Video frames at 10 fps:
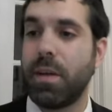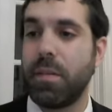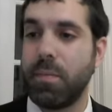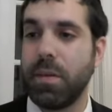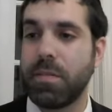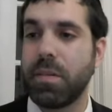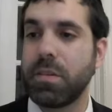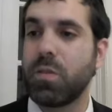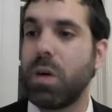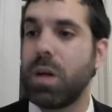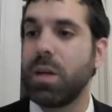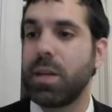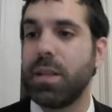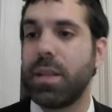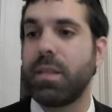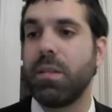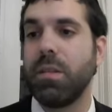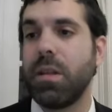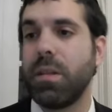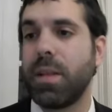be of such quality that
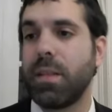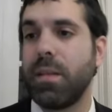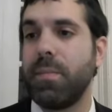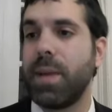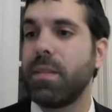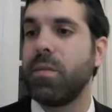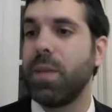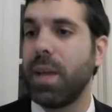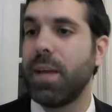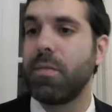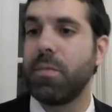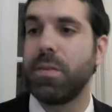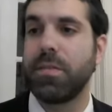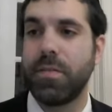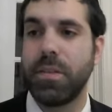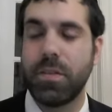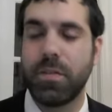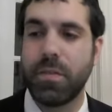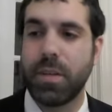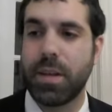the that the amount that we have will be
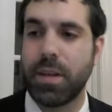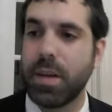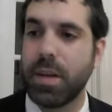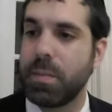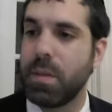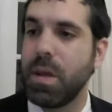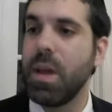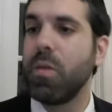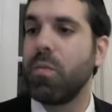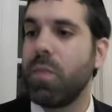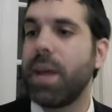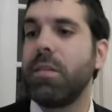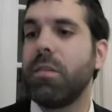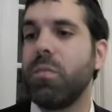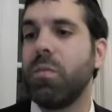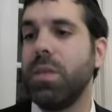sufficient for that time. Rather, we'll